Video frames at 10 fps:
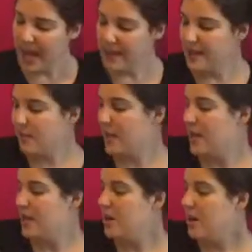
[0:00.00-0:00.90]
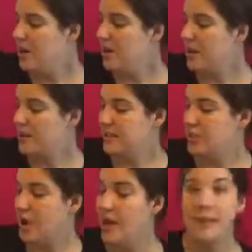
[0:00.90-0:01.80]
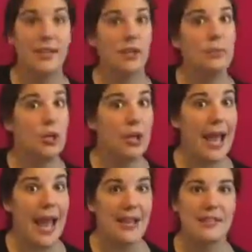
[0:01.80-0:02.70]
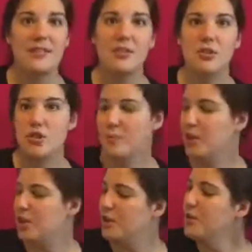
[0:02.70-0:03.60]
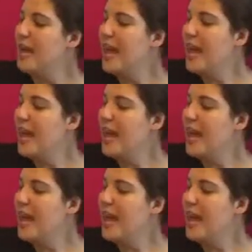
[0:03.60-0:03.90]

And like right here, you get to draw in little meerkats. Super cute.